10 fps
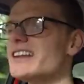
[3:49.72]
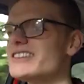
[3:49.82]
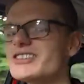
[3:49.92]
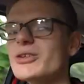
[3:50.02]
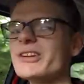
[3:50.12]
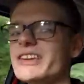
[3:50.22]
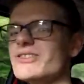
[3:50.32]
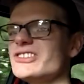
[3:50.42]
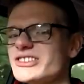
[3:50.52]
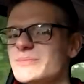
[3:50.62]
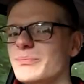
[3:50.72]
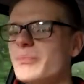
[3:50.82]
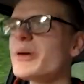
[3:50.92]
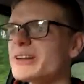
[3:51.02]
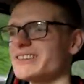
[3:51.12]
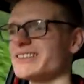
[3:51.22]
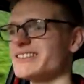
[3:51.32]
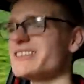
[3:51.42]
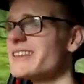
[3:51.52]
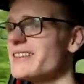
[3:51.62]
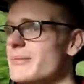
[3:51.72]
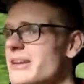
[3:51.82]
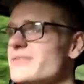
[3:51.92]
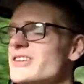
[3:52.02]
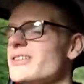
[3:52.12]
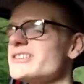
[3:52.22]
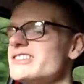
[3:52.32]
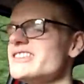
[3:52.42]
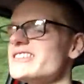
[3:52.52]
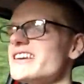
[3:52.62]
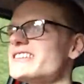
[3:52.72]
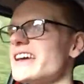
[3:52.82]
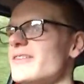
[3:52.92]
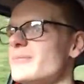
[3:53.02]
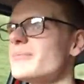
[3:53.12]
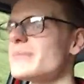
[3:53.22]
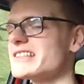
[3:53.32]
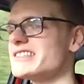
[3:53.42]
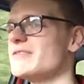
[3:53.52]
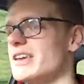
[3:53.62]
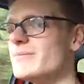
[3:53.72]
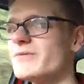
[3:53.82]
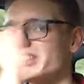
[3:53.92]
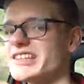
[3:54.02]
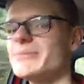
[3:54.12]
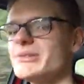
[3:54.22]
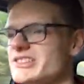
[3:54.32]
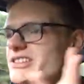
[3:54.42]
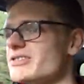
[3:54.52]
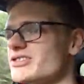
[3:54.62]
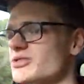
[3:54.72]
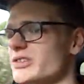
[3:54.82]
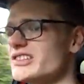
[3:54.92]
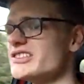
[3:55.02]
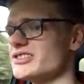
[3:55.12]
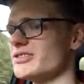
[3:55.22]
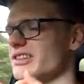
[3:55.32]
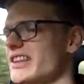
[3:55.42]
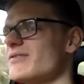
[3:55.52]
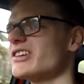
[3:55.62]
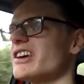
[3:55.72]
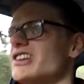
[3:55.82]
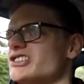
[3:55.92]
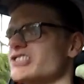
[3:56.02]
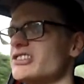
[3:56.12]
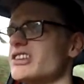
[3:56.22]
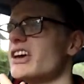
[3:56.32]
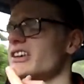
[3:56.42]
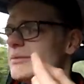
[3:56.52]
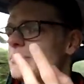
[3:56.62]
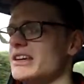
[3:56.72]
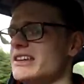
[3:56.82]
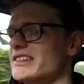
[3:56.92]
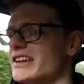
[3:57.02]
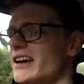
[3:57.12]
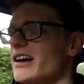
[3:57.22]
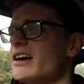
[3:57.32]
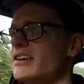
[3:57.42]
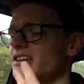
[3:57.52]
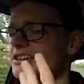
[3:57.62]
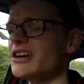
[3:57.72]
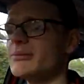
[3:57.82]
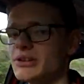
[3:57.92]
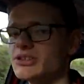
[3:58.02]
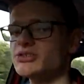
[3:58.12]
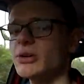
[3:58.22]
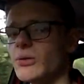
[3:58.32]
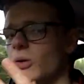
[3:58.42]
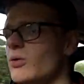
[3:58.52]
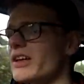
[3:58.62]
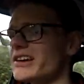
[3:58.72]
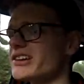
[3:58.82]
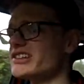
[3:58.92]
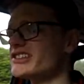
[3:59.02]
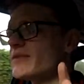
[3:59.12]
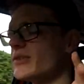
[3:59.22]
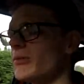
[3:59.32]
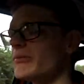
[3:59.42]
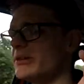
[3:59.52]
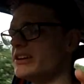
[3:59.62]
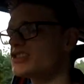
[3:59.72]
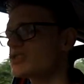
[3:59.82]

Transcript: And it's not even just buttons. The amount of cars these days that have massive infotainment touchscreens that do your navigation, your media, your climate control, all that kind of stuff in one big